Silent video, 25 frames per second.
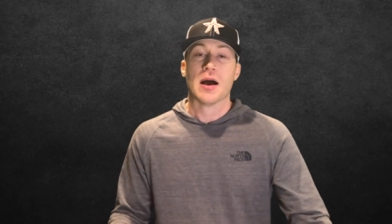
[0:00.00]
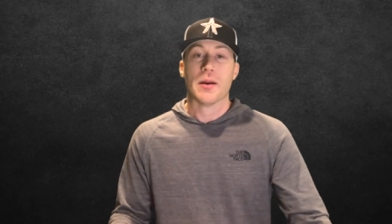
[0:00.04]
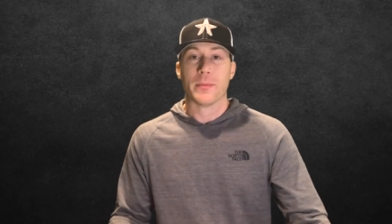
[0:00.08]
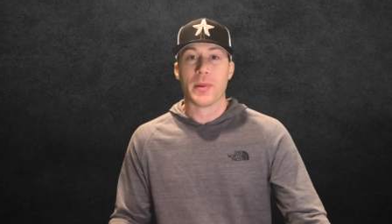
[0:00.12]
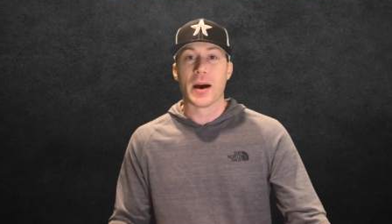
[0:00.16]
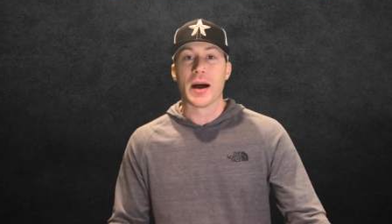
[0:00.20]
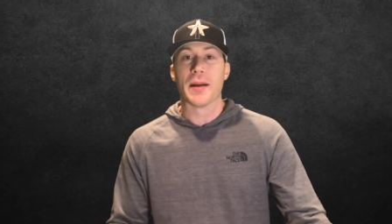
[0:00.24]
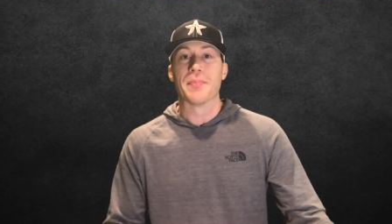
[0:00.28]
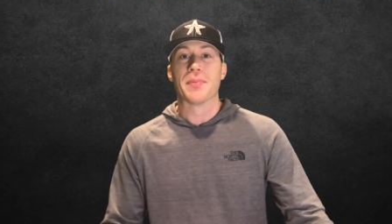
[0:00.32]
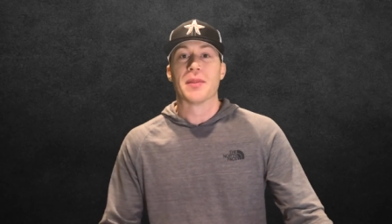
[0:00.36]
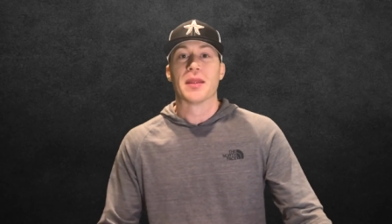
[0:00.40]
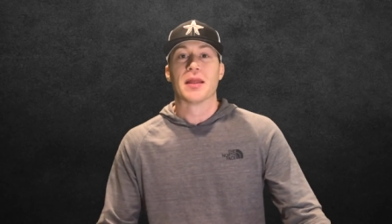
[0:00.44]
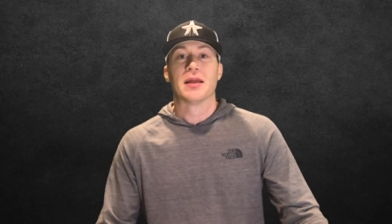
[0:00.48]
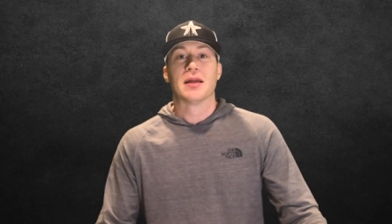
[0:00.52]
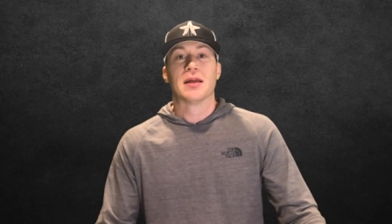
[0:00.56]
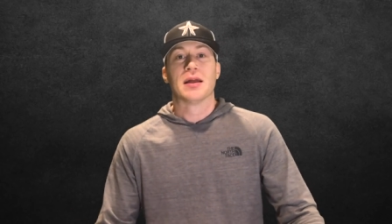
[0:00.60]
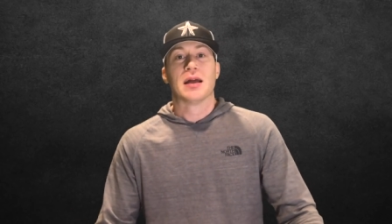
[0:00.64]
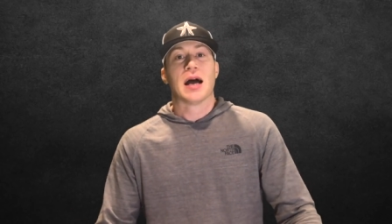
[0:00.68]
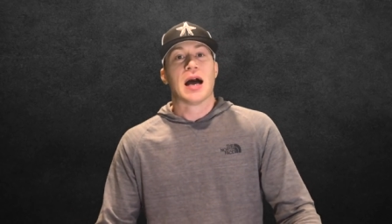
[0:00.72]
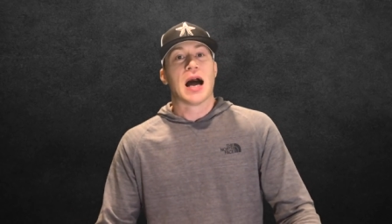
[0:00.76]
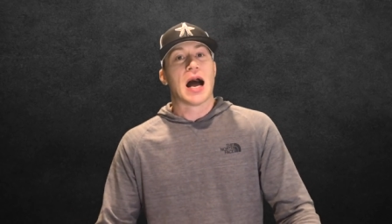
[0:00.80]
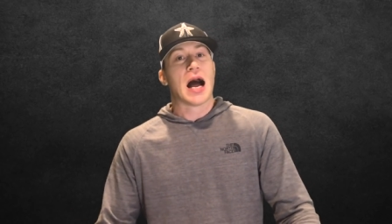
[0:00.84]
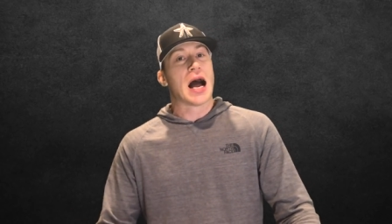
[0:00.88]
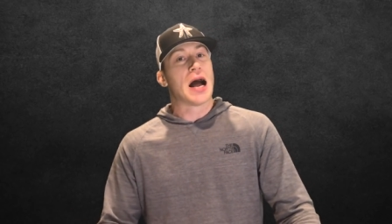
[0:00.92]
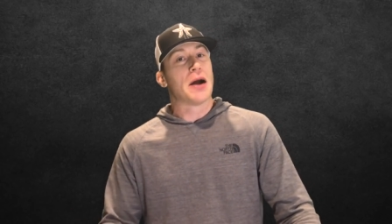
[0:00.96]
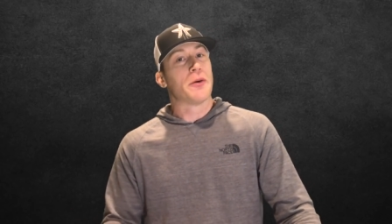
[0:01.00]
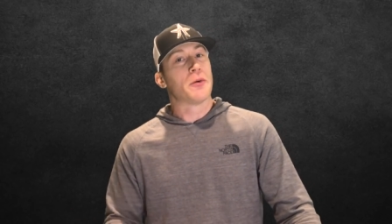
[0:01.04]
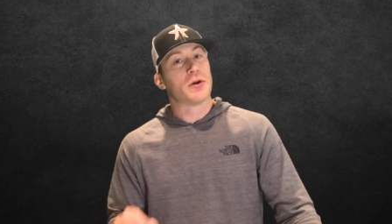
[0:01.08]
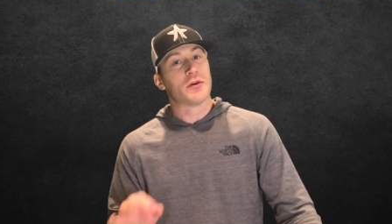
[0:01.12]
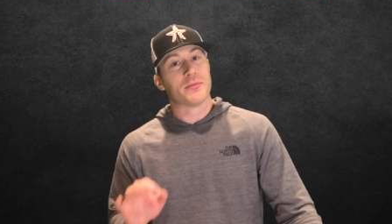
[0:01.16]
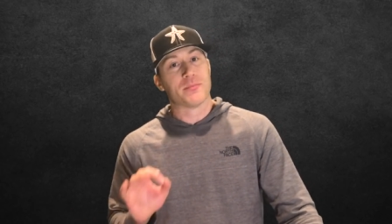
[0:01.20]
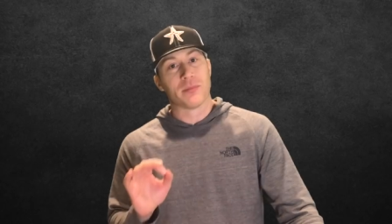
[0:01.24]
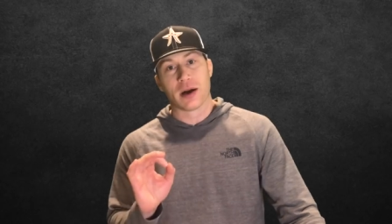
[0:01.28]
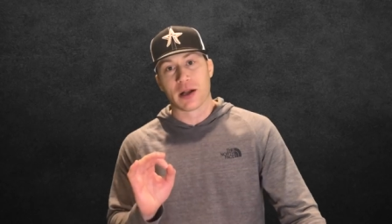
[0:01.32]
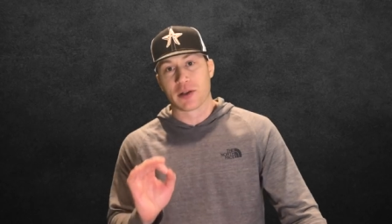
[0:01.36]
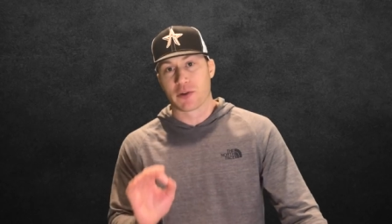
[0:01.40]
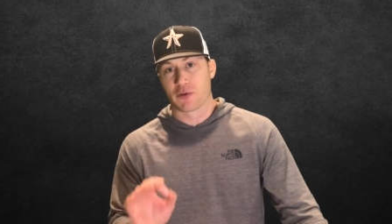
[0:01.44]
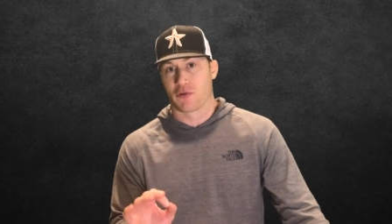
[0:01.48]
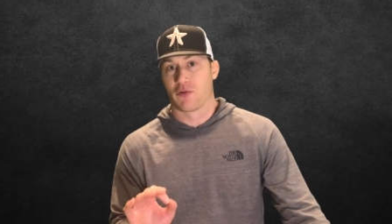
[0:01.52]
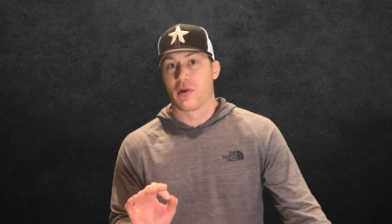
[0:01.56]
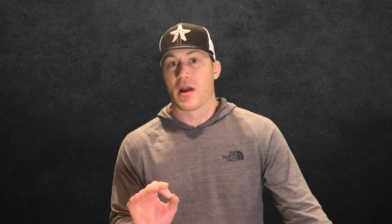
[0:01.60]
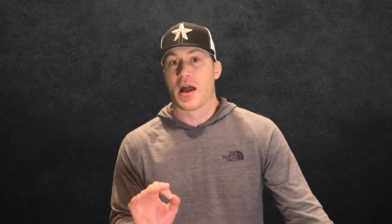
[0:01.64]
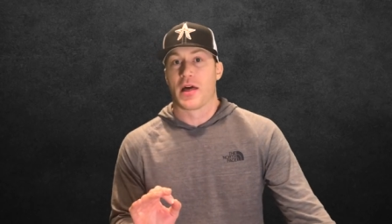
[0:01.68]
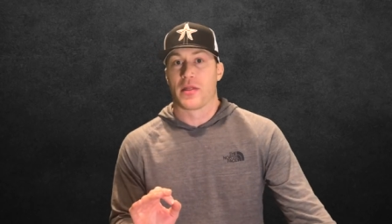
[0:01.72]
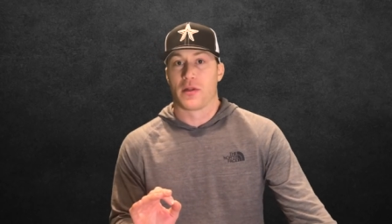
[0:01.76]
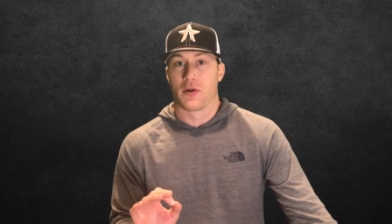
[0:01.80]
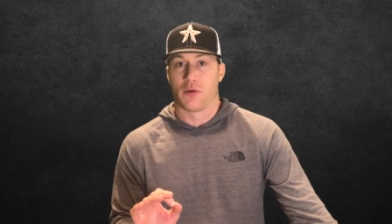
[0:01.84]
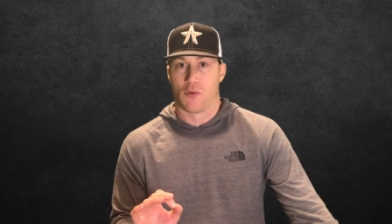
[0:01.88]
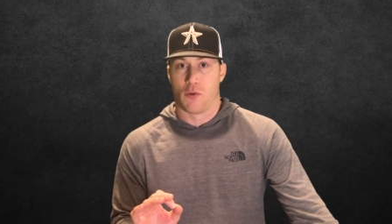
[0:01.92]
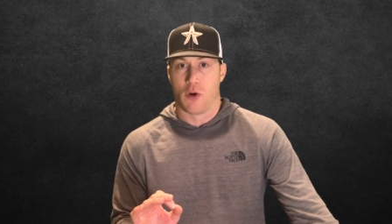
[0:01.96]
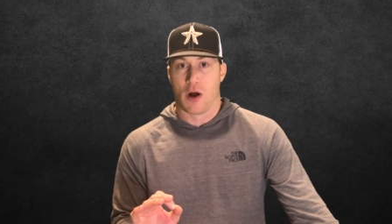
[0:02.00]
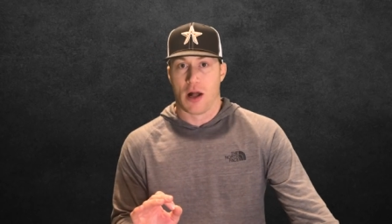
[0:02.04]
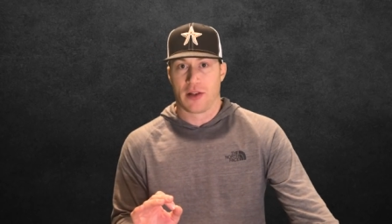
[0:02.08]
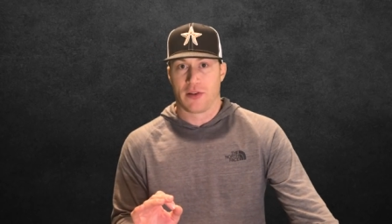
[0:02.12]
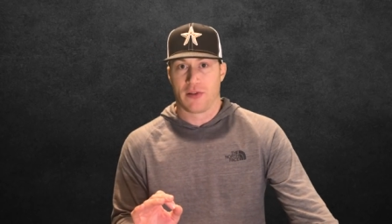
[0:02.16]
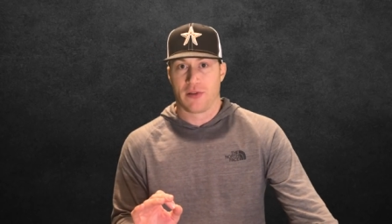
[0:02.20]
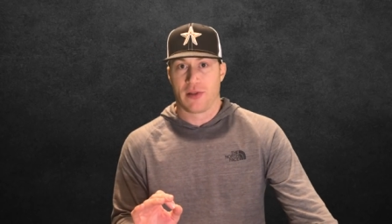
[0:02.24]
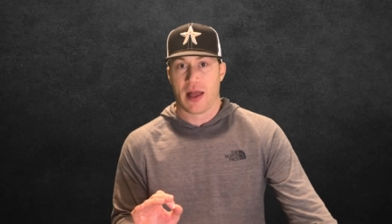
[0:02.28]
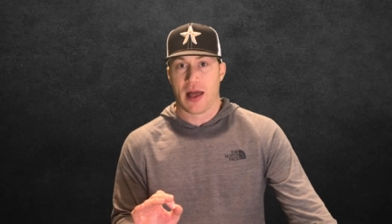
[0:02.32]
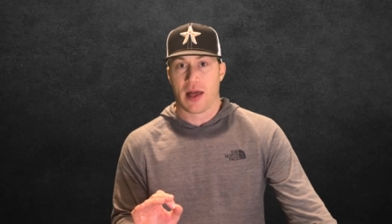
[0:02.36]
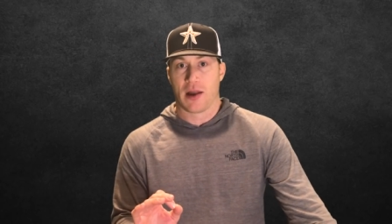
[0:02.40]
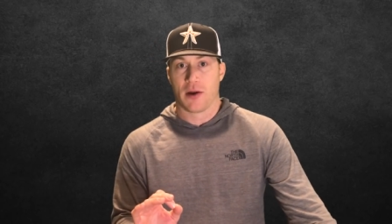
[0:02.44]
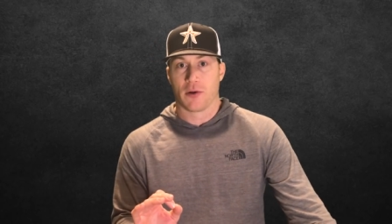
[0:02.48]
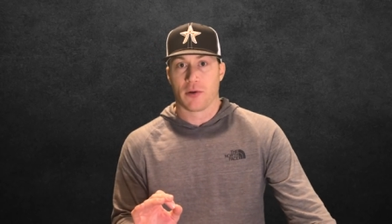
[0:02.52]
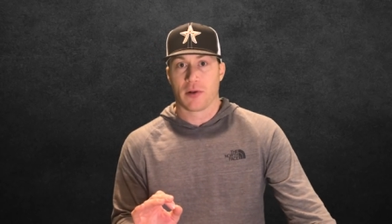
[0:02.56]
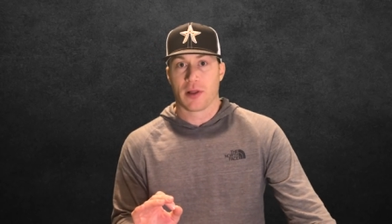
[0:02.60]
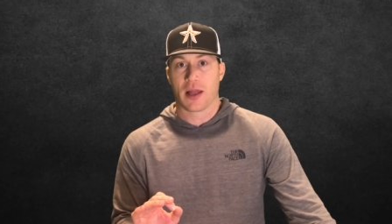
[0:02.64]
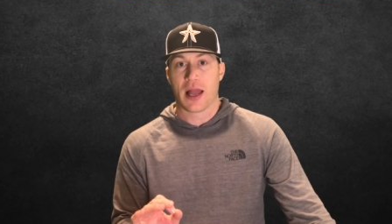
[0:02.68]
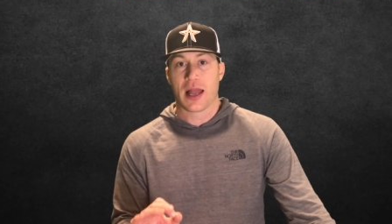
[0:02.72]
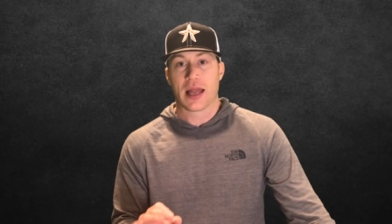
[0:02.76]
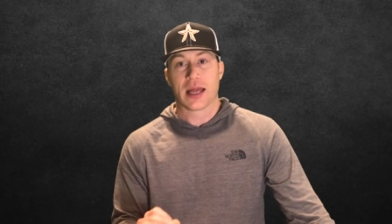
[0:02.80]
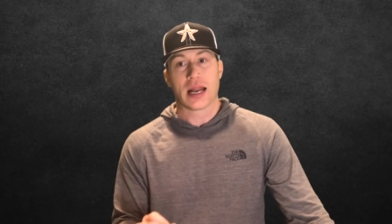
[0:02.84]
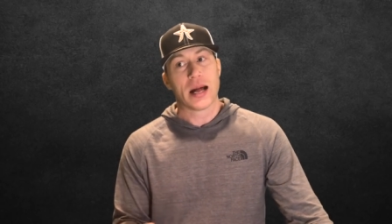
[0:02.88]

But I would much rather watch that, okay?